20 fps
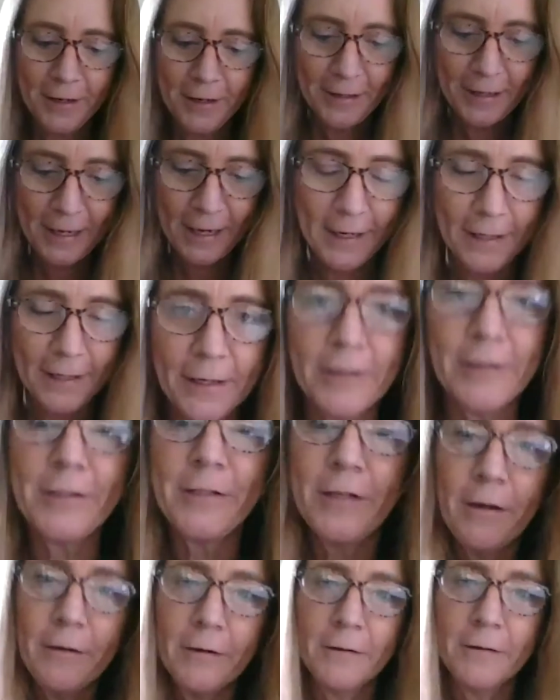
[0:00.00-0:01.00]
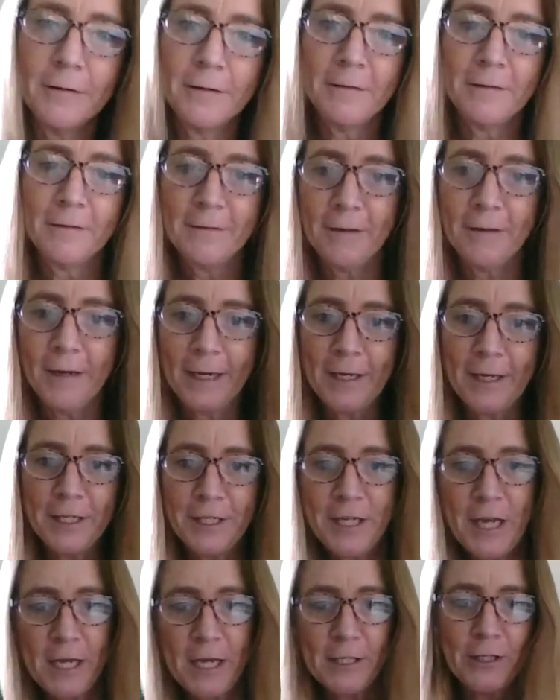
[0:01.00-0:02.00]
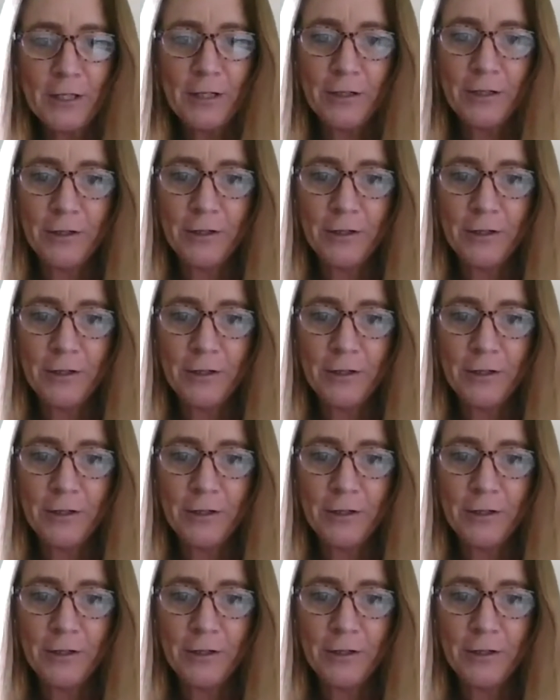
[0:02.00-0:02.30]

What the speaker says: getting there. So I can attest to